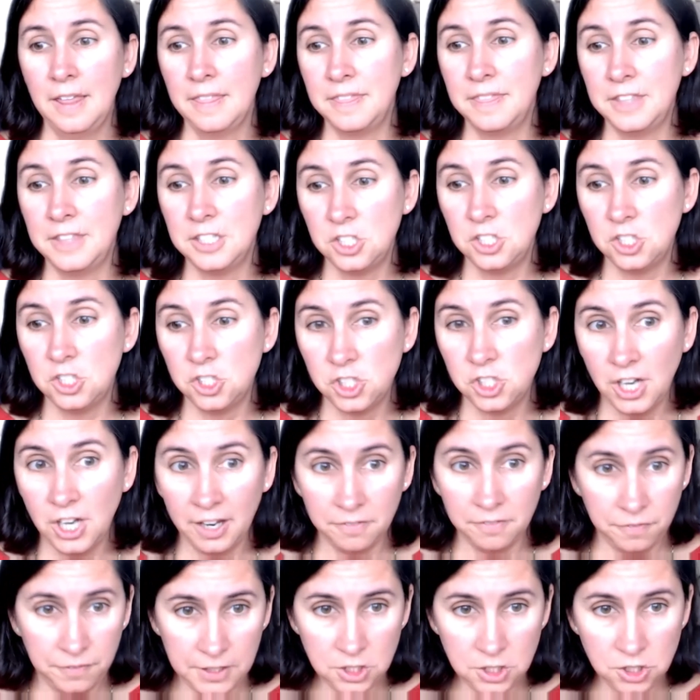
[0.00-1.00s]
The
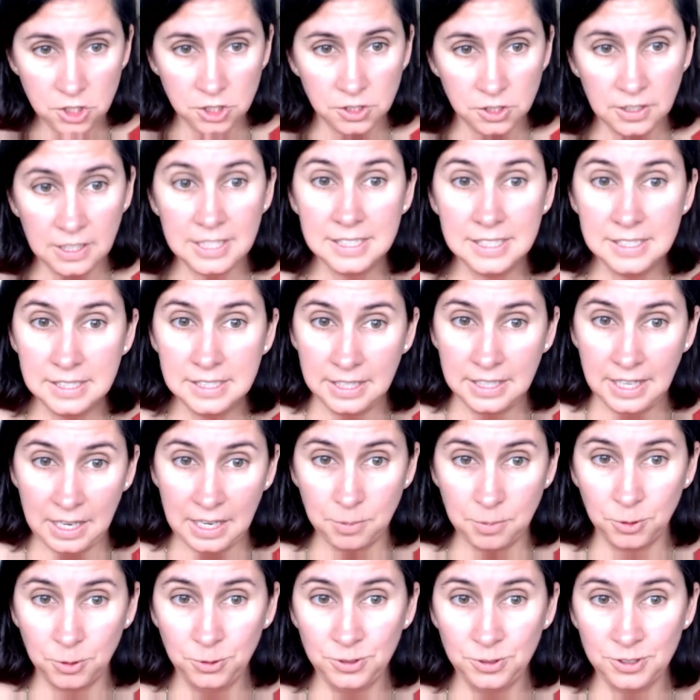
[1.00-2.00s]
chat feature is
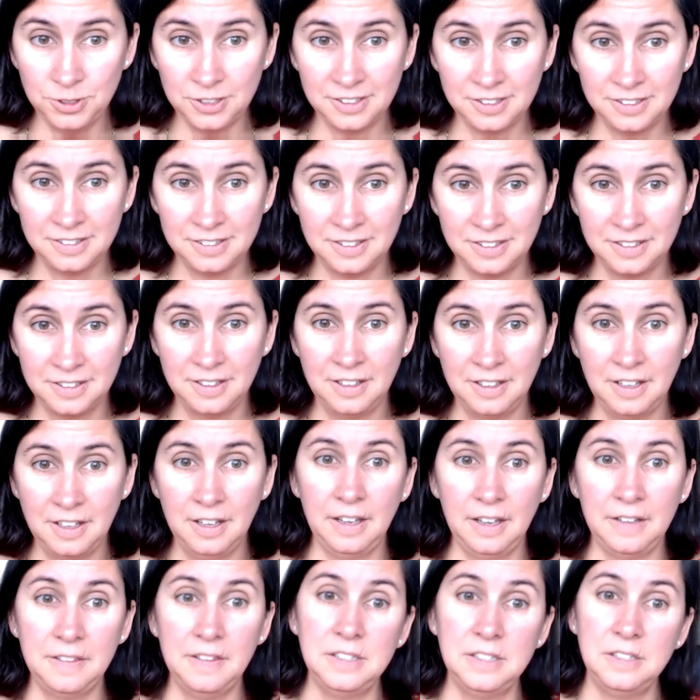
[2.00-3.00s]
enabled,
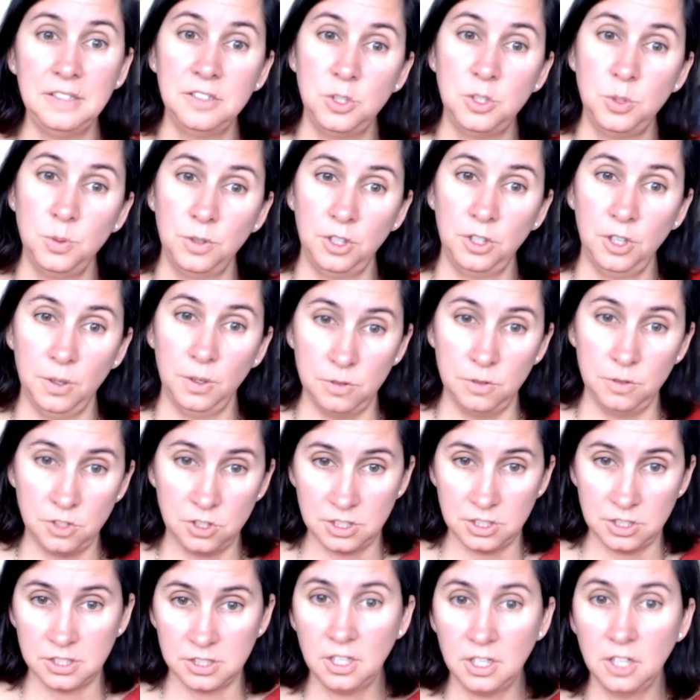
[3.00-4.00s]
and this is to encourage
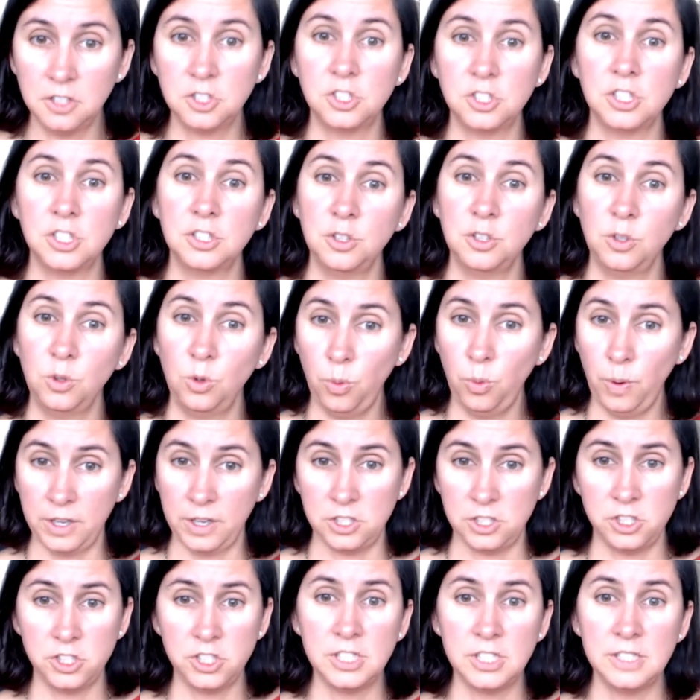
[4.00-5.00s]
discussion,
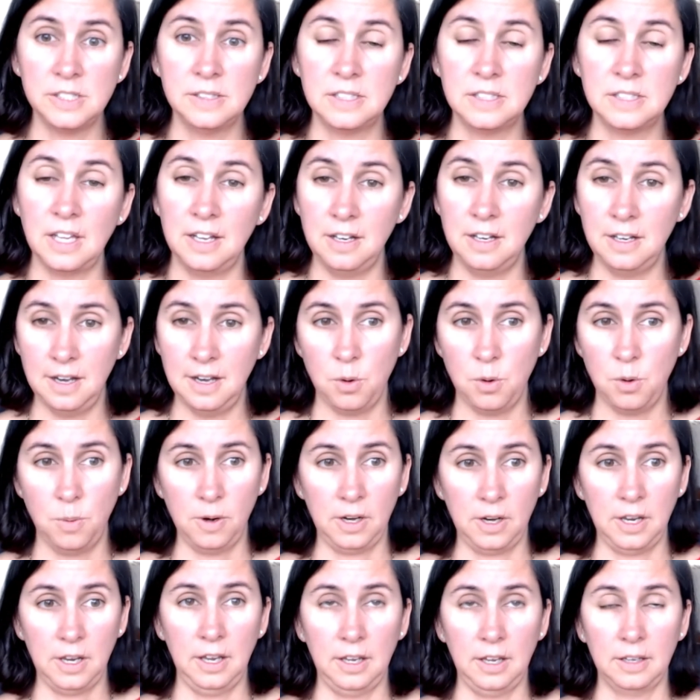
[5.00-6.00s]
questions, and
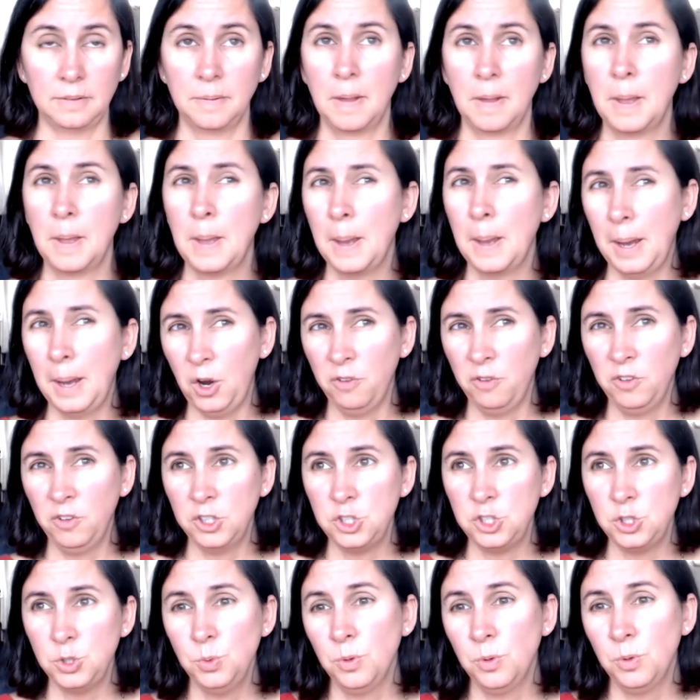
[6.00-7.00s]
networking. However, I
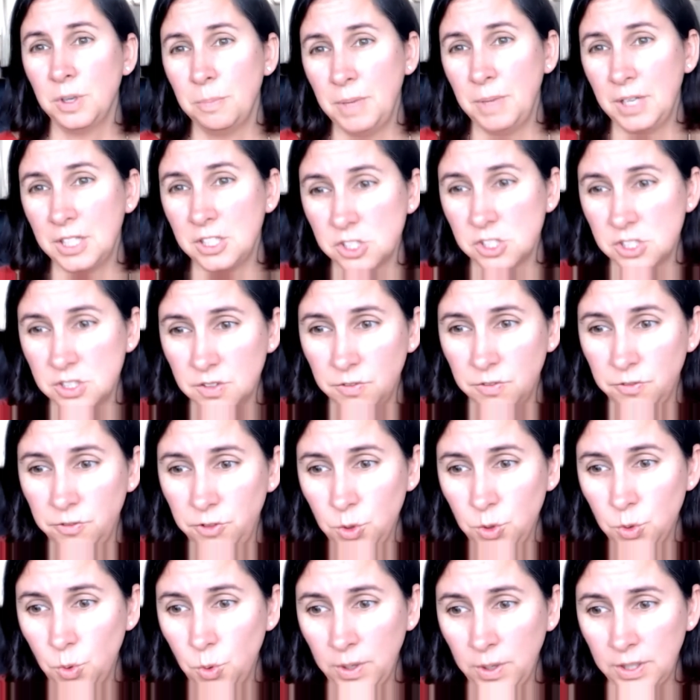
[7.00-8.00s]
do want to make just a
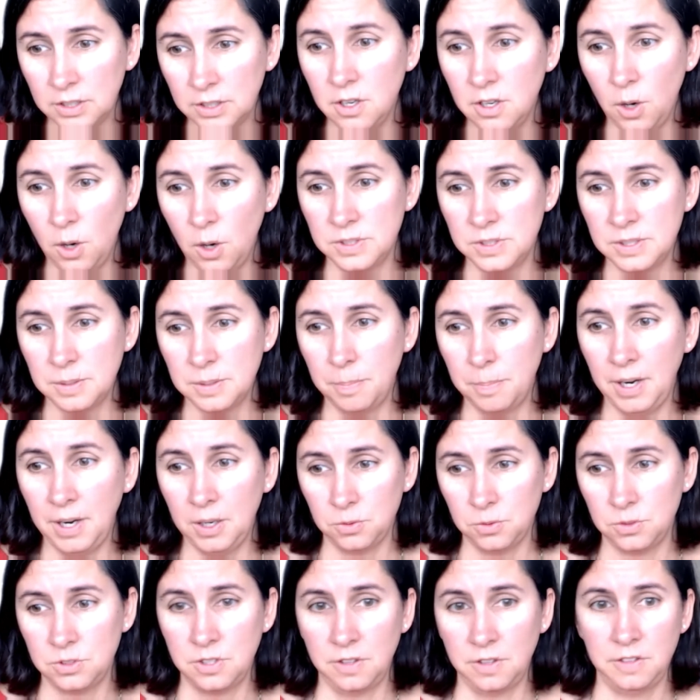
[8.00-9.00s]
few quick notes
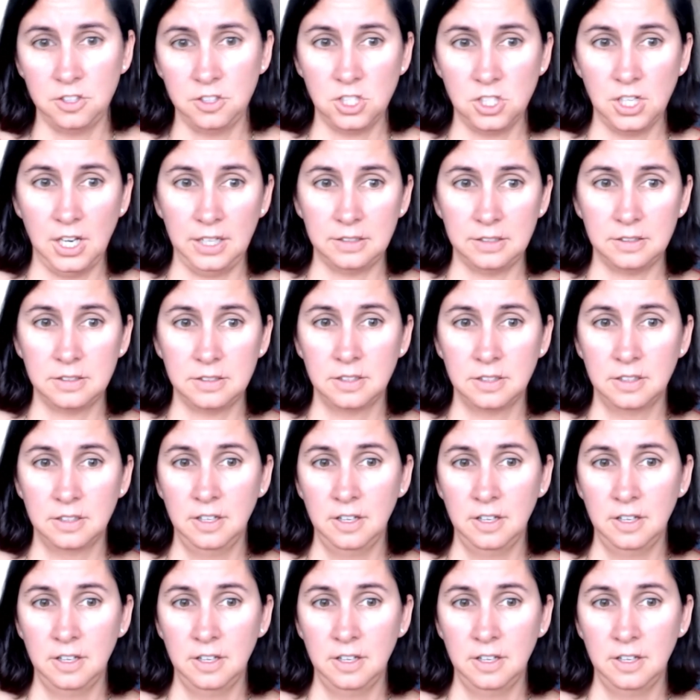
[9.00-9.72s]
about the chat.